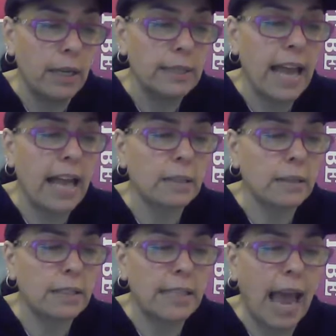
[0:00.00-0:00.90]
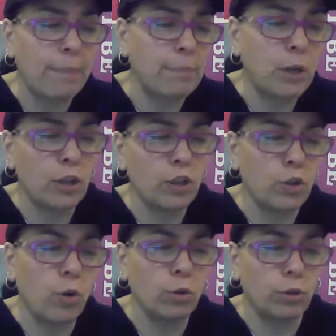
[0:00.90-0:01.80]
tapped me on the
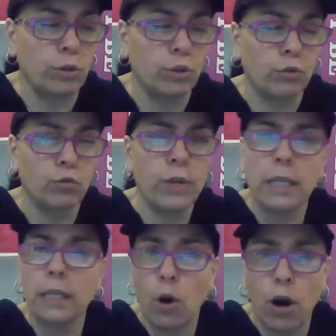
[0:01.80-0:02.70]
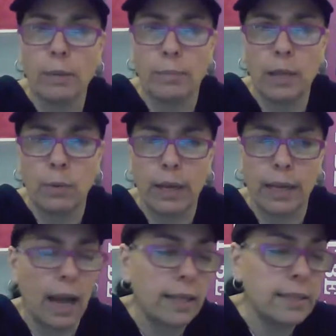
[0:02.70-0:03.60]
shoulder really hard, by the way,
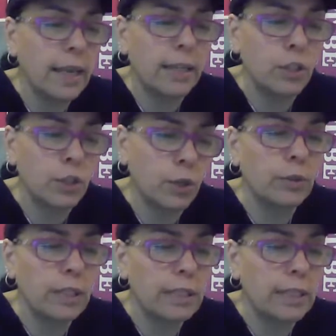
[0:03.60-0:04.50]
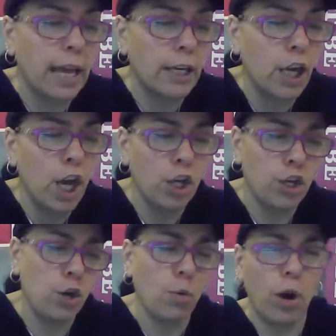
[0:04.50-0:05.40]
guys, and sternly said,
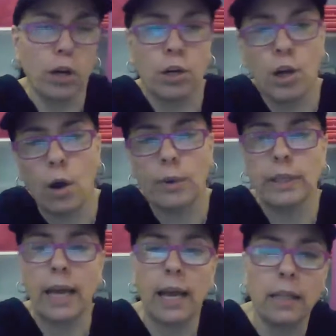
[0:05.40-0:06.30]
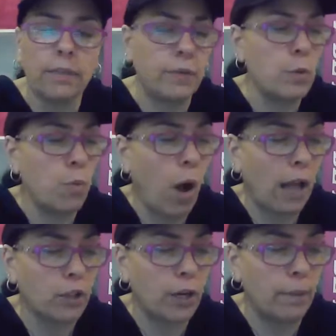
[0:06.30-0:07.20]
"You are going to hell if you
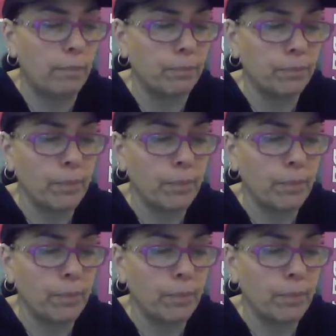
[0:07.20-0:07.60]
watch him."